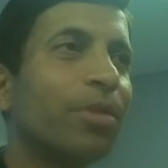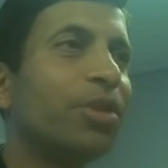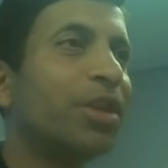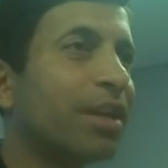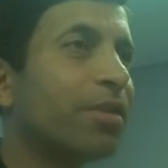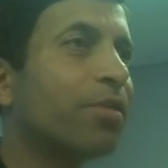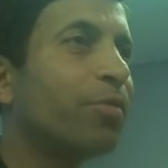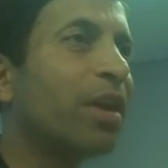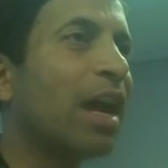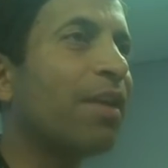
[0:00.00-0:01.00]
Yet
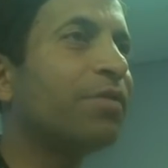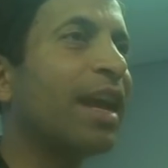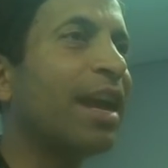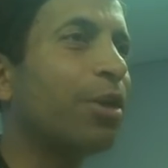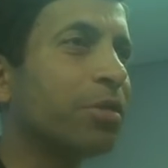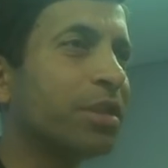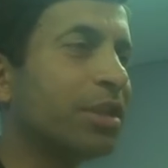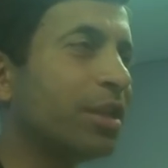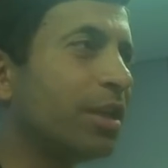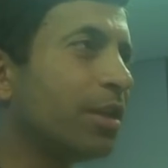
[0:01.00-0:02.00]
we have the
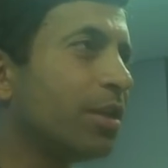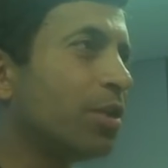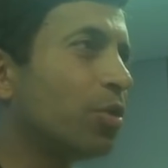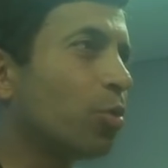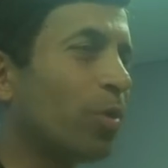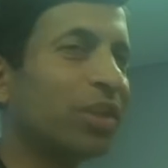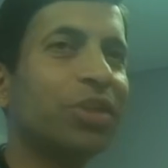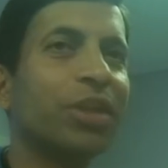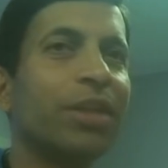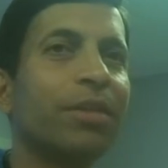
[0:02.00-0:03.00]
audacity to
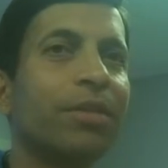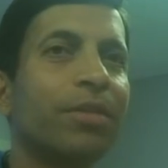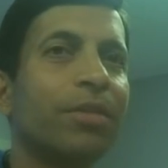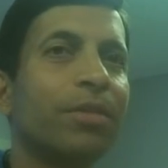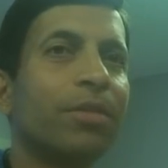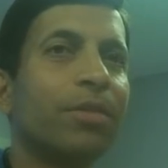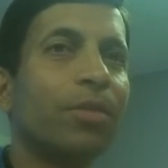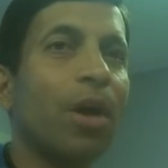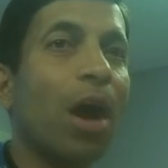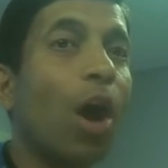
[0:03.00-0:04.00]
question
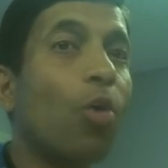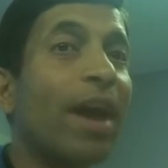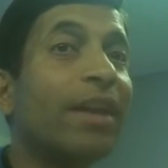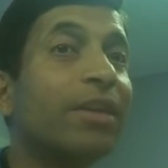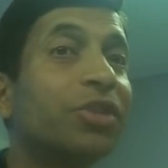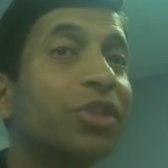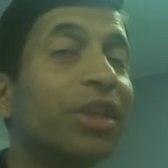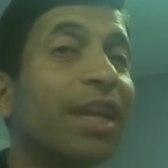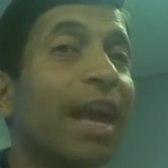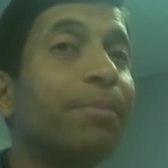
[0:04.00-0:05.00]
how energy
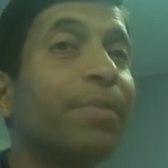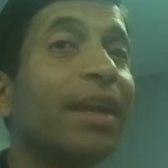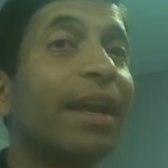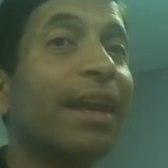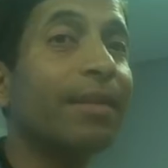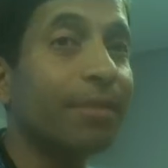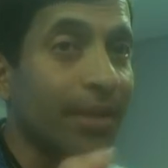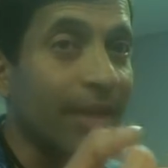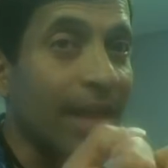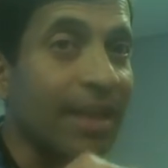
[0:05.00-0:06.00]
can be
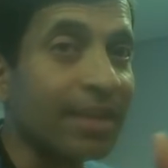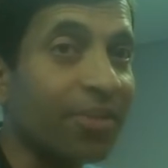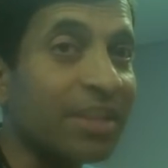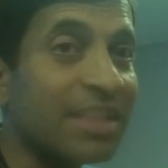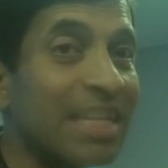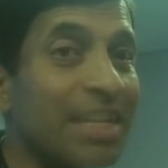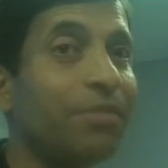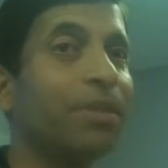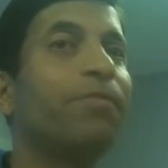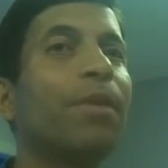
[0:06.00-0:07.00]

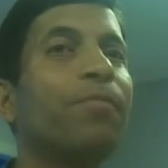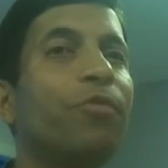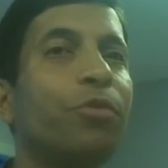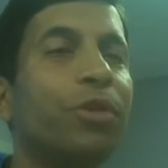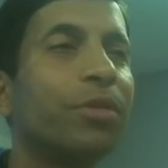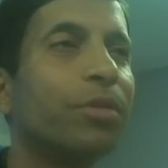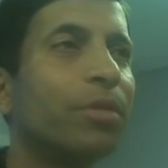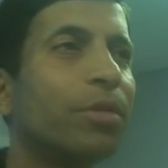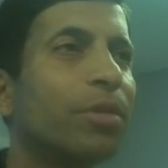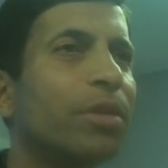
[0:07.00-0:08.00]
received from food.
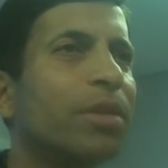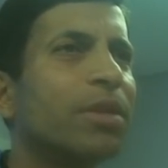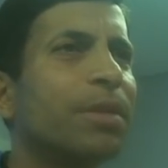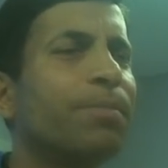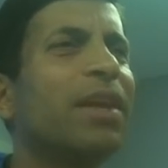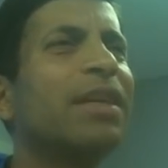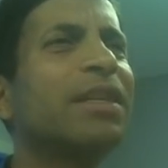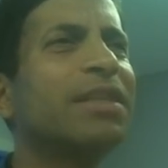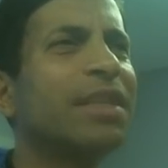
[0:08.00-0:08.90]
Simple as it.